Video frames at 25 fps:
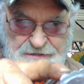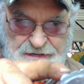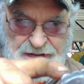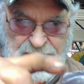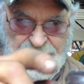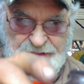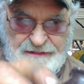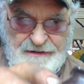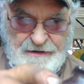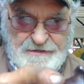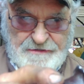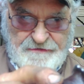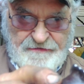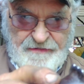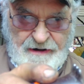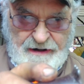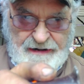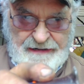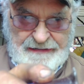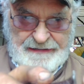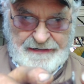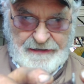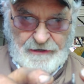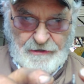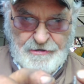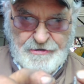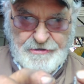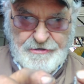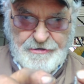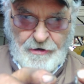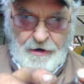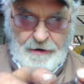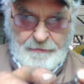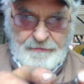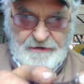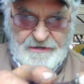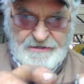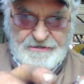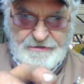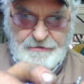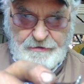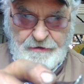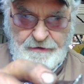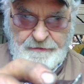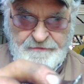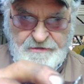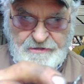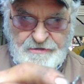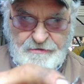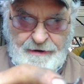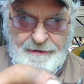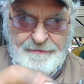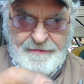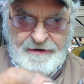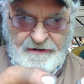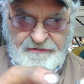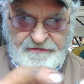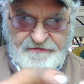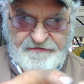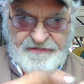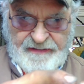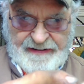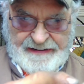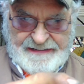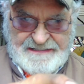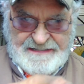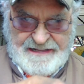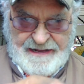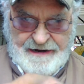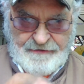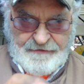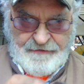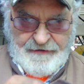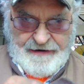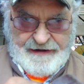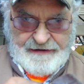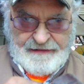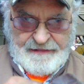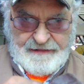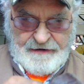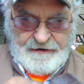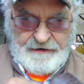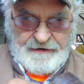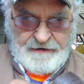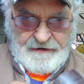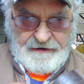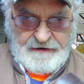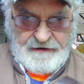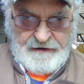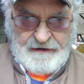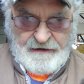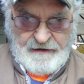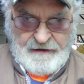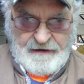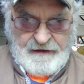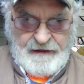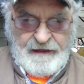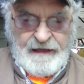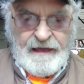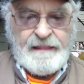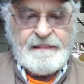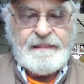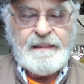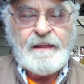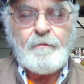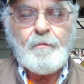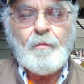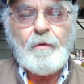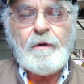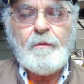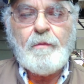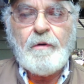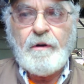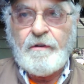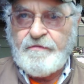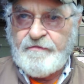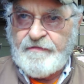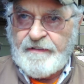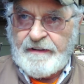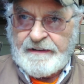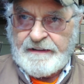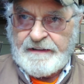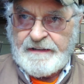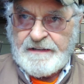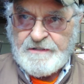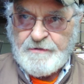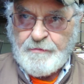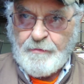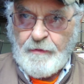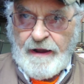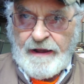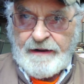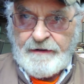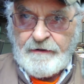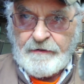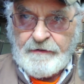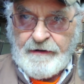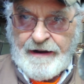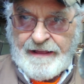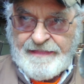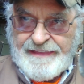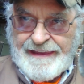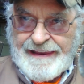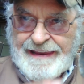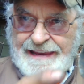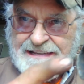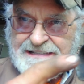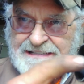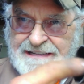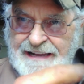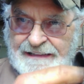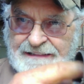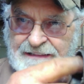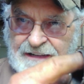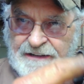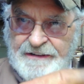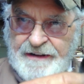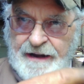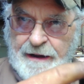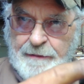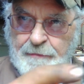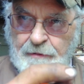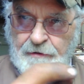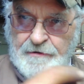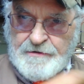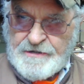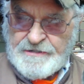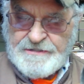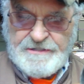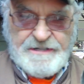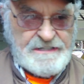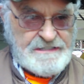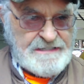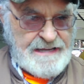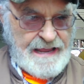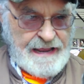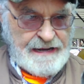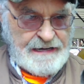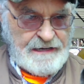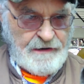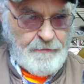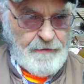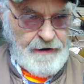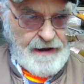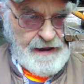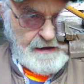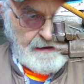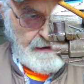There's very little sharpness to them, so I'm going to fix that right there, and then we will fit this right on there. I think he's got the taper just exactly right.